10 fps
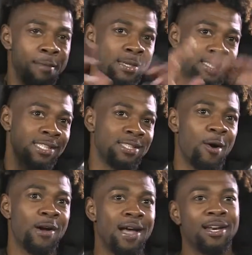is just
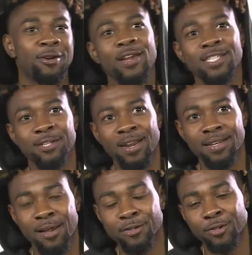all kind of crazy right
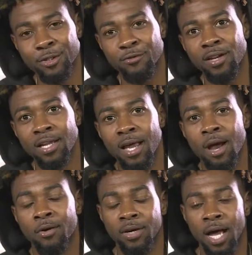now. So it's funny
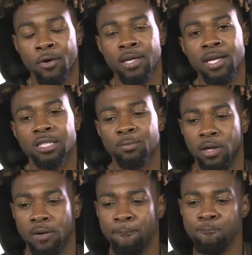how it is,
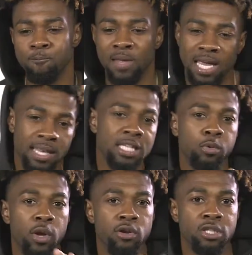but in this
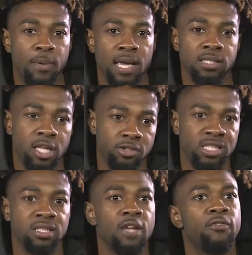weird space, there's
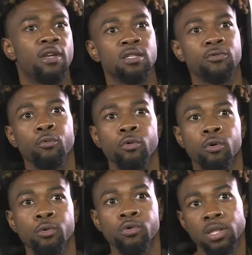significance for real
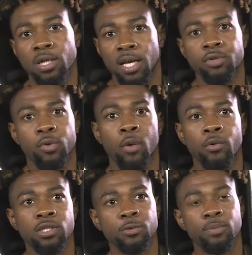music, and that's what I want
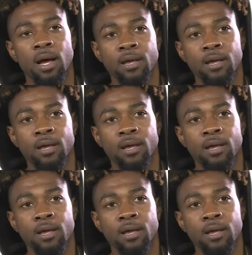to supply.